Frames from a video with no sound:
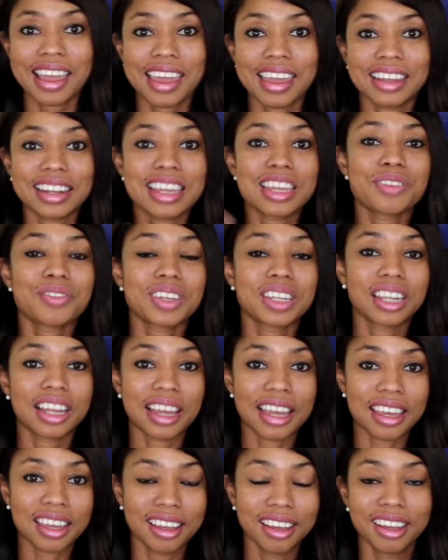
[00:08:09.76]
And even
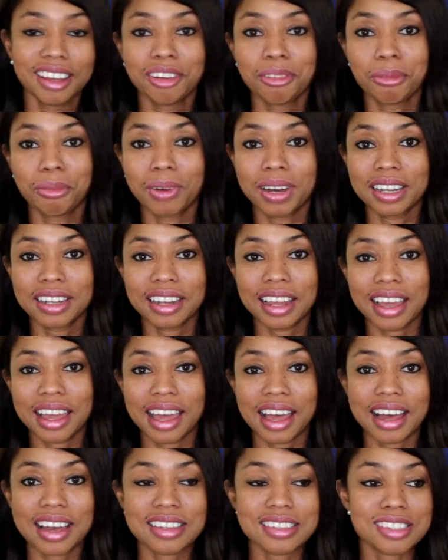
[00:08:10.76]
like one
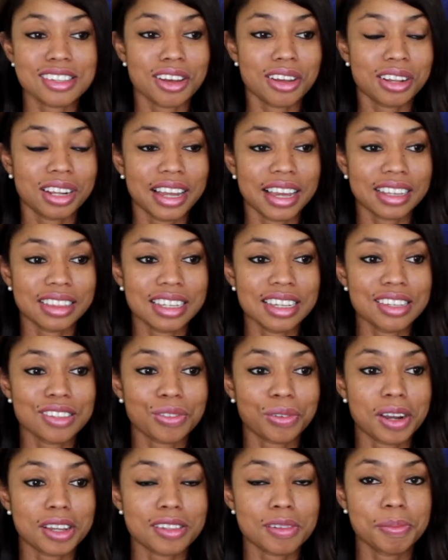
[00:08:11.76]
day I saw like
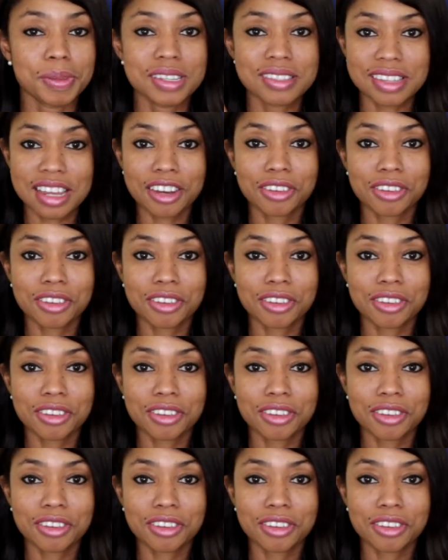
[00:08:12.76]
these recipes.